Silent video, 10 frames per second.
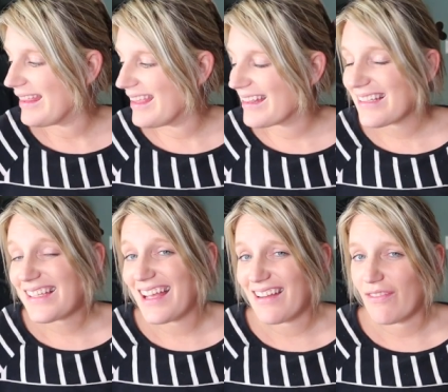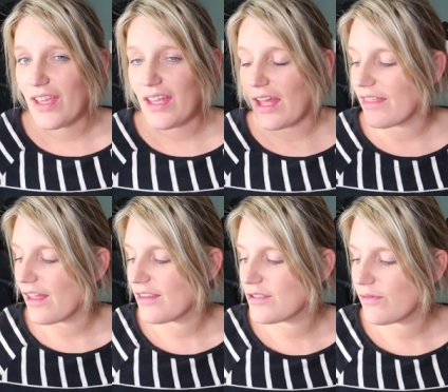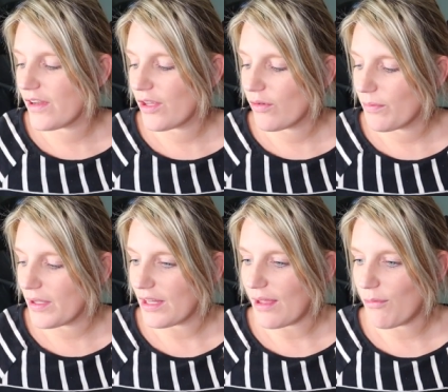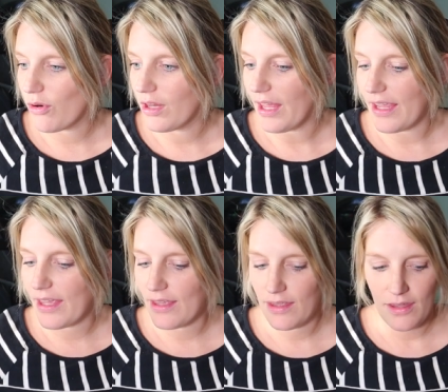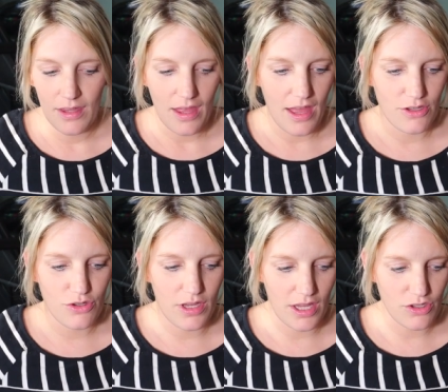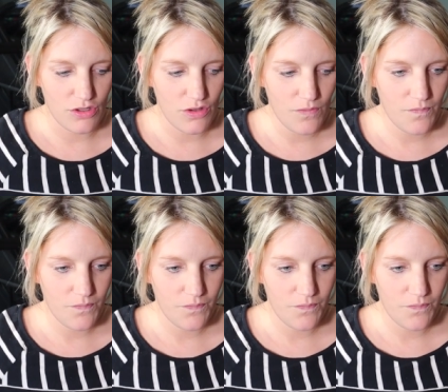think that's kind of it. I thought this video would be a lot more like educational,